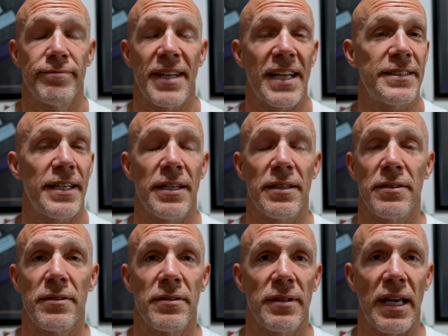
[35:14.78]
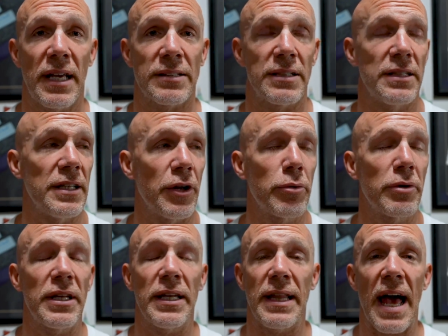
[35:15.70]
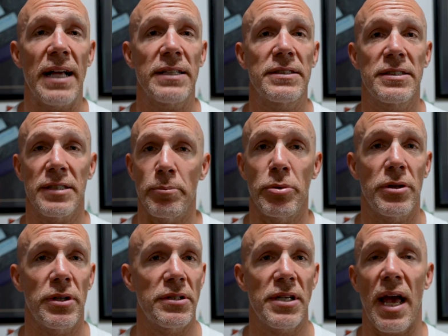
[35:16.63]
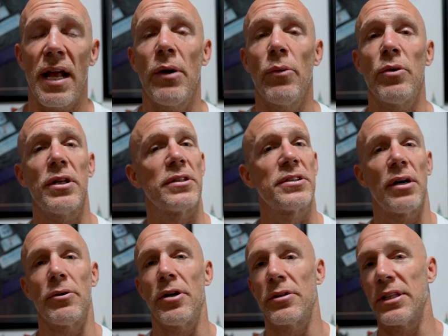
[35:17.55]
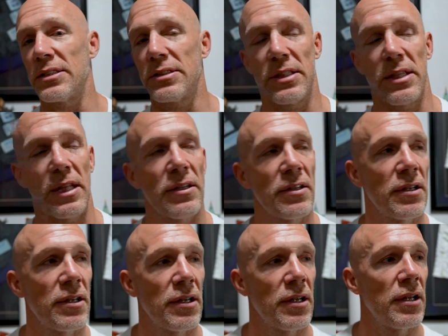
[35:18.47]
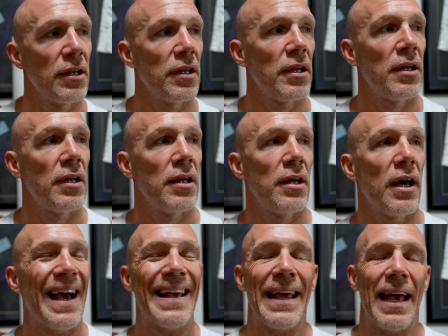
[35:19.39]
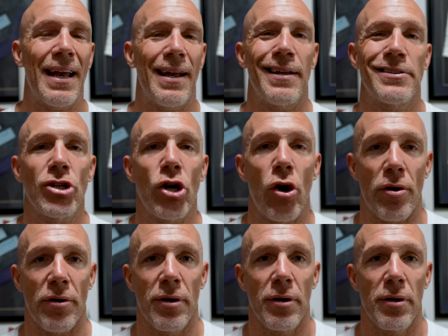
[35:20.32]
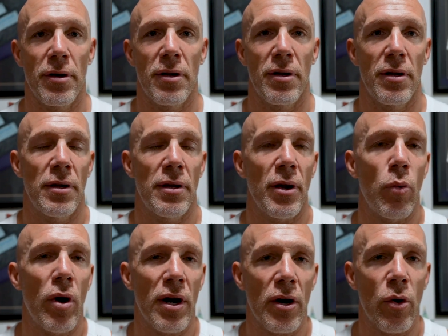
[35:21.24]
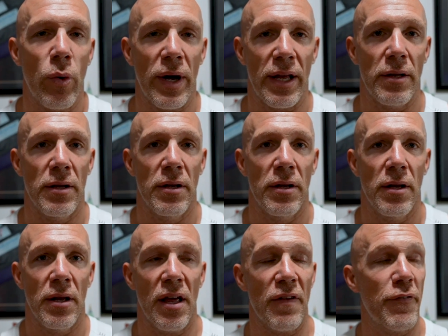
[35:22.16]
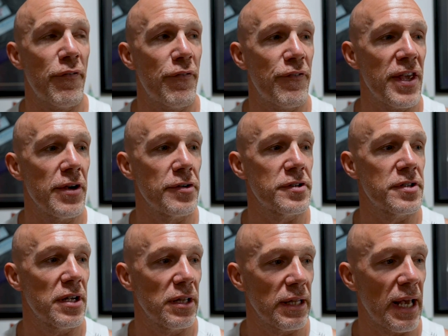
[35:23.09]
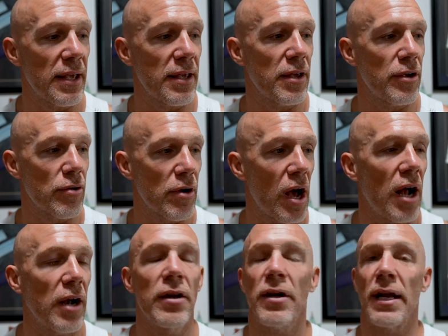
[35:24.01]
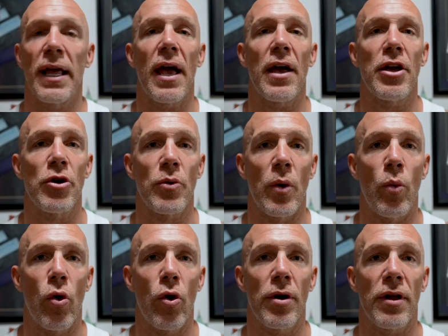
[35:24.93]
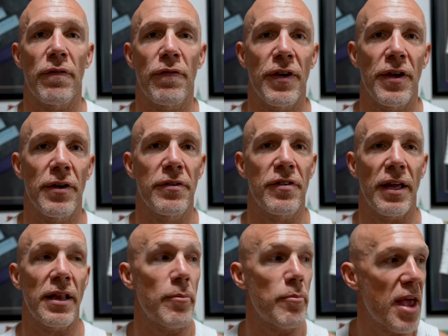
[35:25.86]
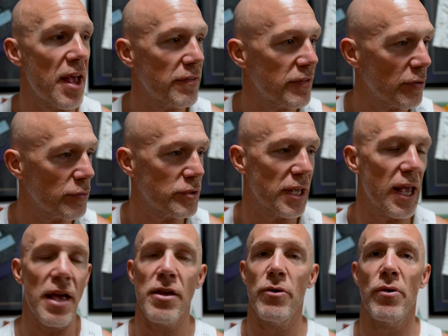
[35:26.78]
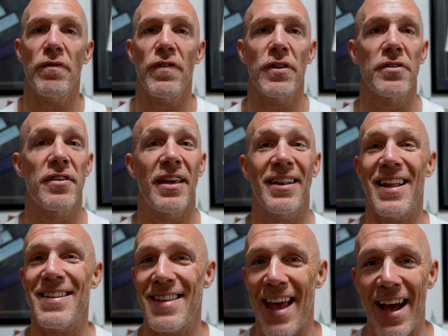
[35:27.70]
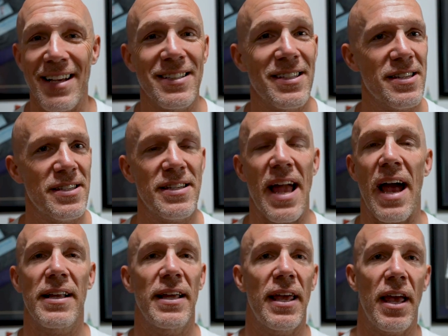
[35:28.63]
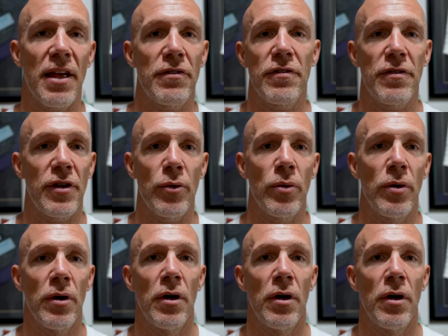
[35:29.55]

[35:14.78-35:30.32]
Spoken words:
That's it. Like, it's literally that simple. And to anyone that's out here listening, I get it. It's hard. You want to quit. It feels like you're not going to get your reward. It feels like the man's out to get you. It feels like the deck's stacked against you.